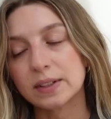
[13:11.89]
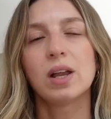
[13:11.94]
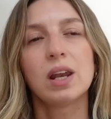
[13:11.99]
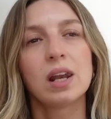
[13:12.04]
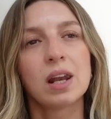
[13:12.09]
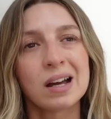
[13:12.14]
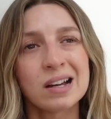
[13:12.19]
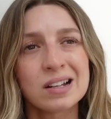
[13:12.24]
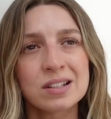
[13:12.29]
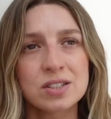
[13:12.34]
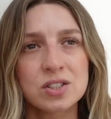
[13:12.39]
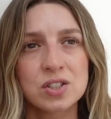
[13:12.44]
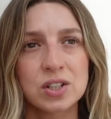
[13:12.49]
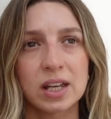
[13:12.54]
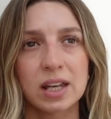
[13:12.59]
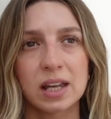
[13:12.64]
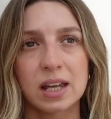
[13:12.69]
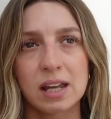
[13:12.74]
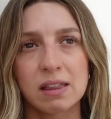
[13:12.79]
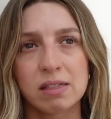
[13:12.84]
Last
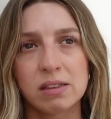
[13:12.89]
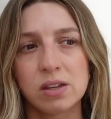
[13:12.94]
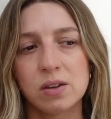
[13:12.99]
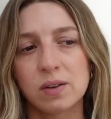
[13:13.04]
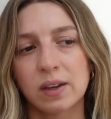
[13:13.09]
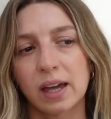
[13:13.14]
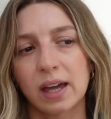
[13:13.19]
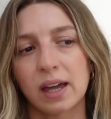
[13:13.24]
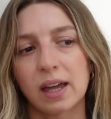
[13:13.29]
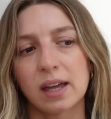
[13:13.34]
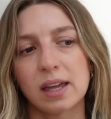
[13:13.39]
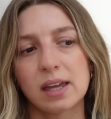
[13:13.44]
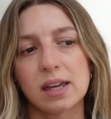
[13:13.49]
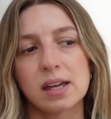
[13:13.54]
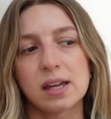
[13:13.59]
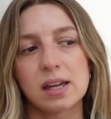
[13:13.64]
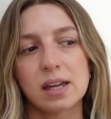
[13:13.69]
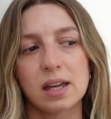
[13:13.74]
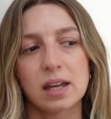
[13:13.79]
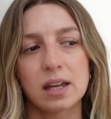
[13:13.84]
year in the
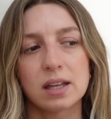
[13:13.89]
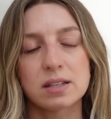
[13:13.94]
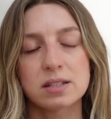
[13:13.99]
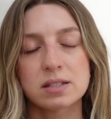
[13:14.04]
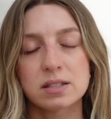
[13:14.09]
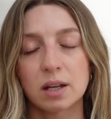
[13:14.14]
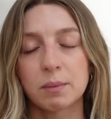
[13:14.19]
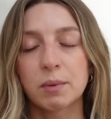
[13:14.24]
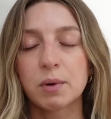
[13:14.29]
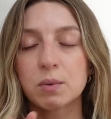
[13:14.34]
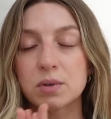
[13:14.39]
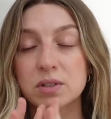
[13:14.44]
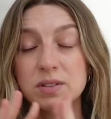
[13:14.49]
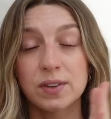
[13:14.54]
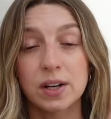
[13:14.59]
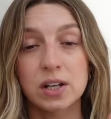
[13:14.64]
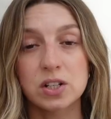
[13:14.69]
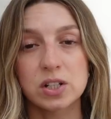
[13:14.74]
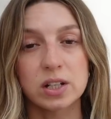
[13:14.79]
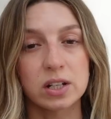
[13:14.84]
UK, summer was
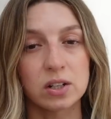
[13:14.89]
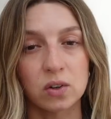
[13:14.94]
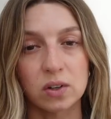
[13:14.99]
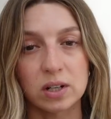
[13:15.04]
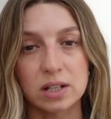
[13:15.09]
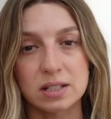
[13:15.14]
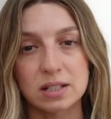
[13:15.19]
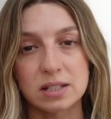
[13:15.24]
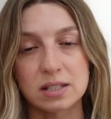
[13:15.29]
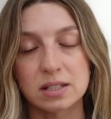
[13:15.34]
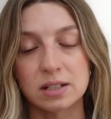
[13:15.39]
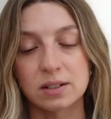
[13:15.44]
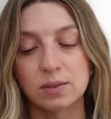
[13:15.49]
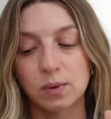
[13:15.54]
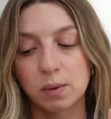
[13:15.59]
virtually non-existent.